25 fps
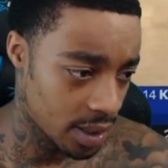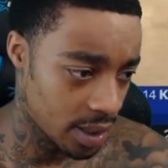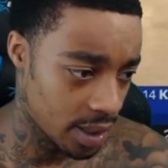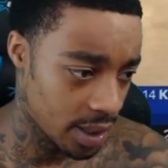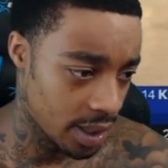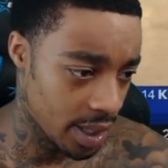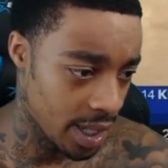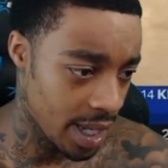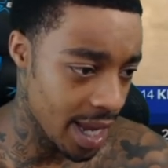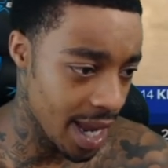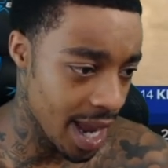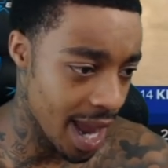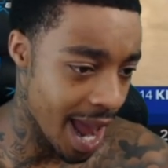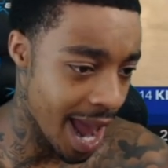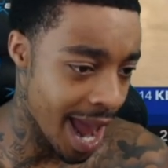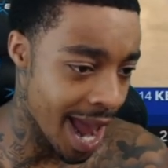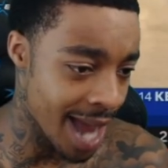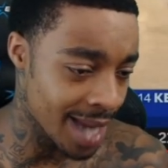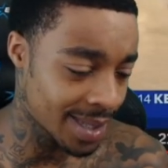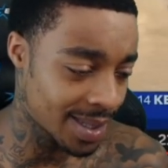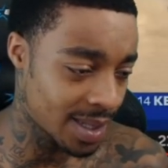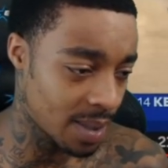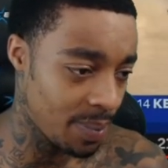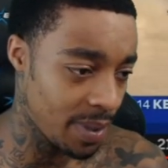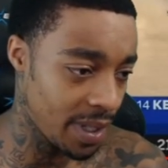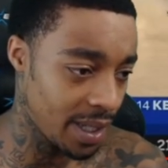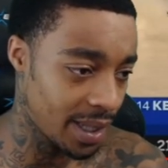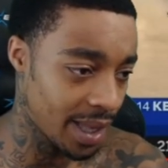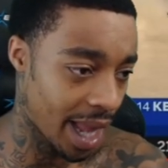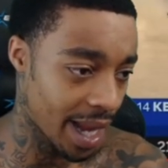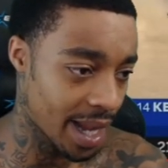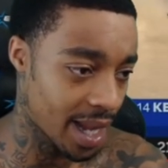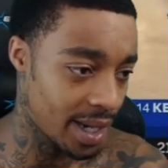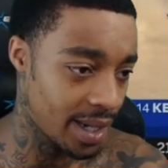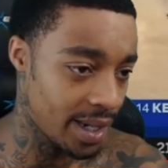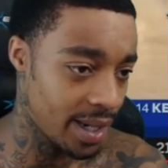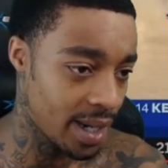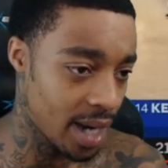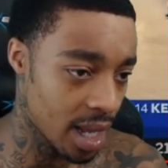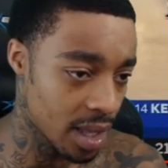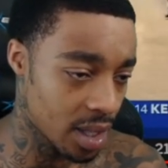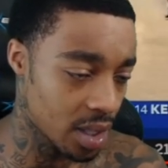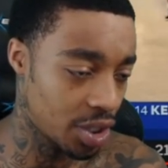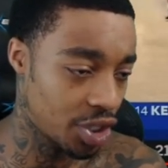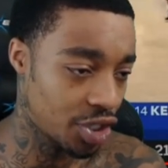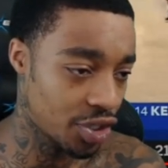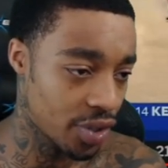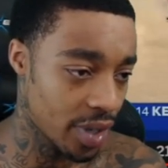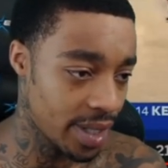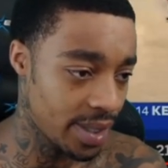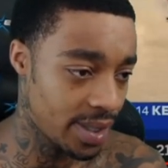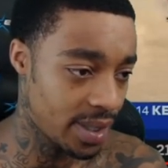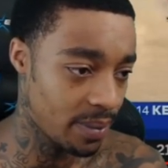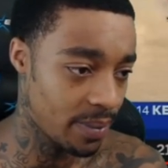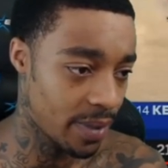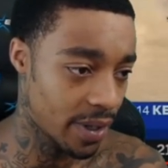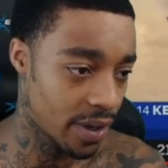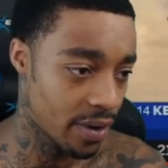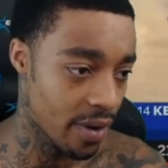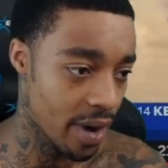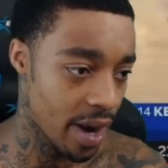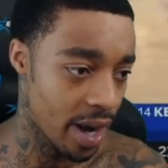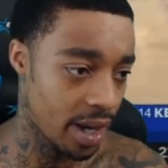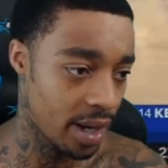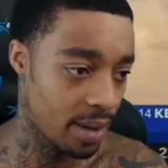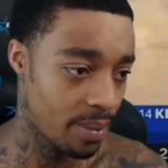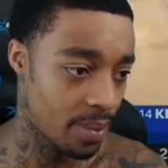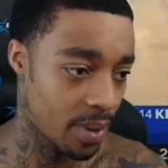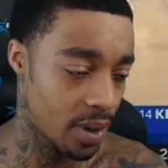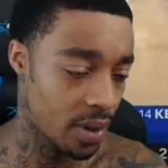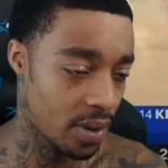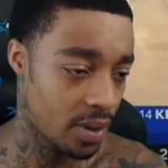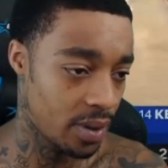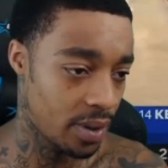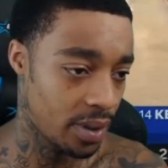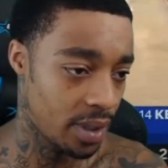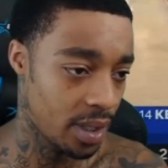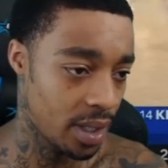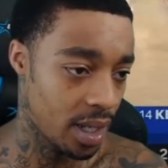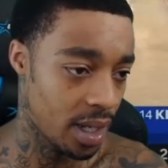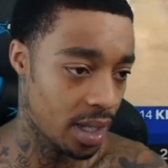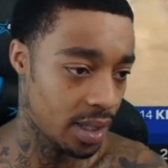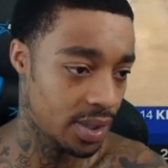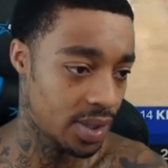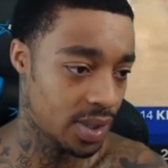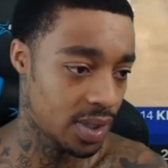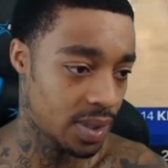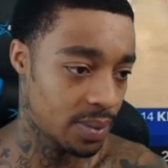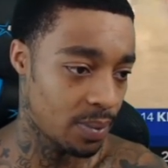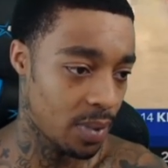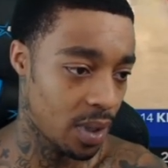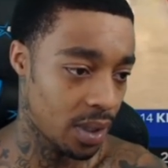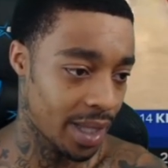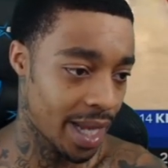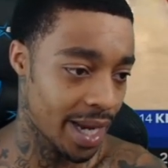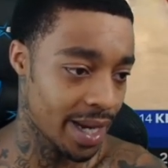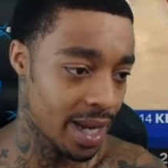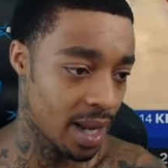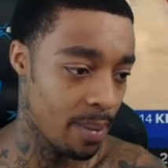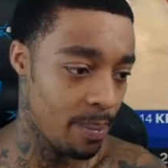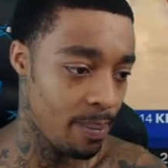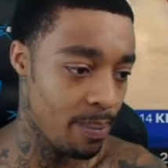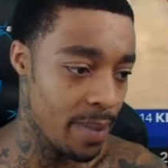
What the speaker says: He has to be like another Tracy McGrady, bro. Like a